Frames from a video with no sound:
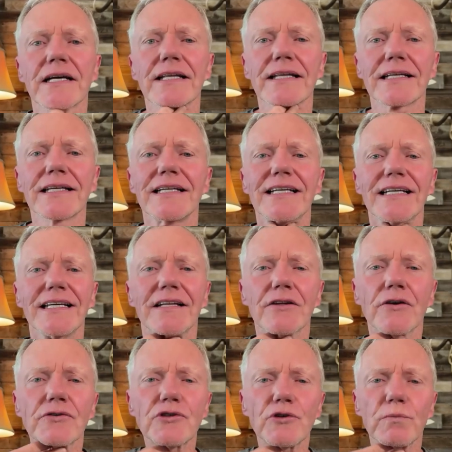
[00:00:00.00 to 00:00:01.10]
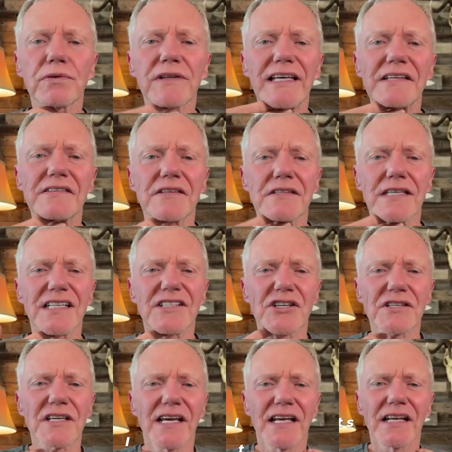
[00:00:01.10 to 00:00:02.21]
kind of like in those two places, it
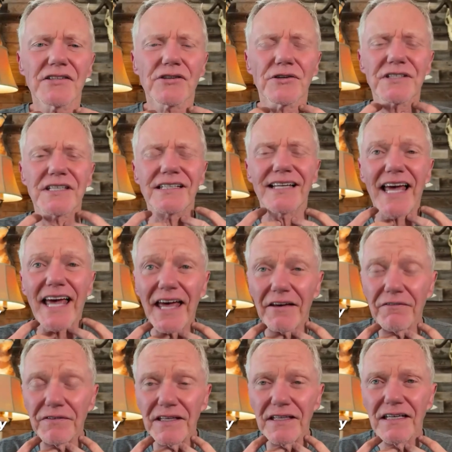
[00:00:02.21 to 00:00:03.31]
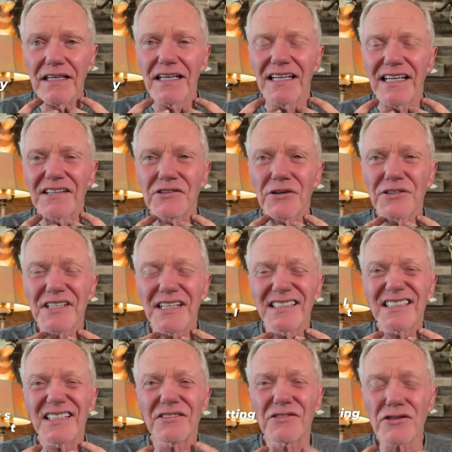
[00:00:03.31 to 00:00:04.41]
just, it starts getting heavy. It starts getting
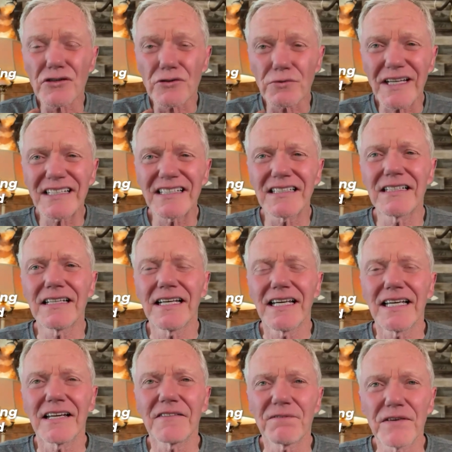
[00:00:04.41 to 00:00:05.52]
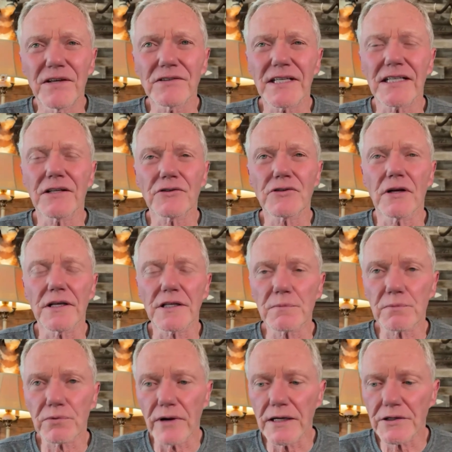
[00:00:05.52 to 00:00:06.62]
constricted. It feels like there's all this
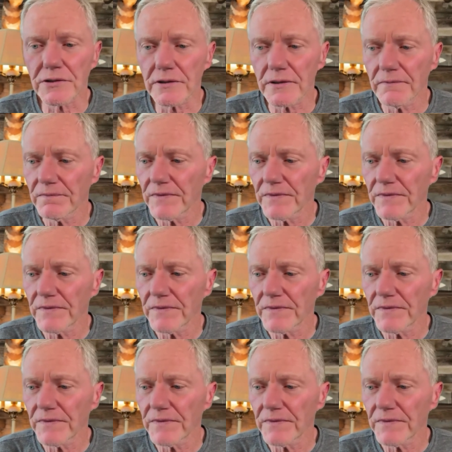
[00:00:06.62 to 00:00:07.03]
pressure.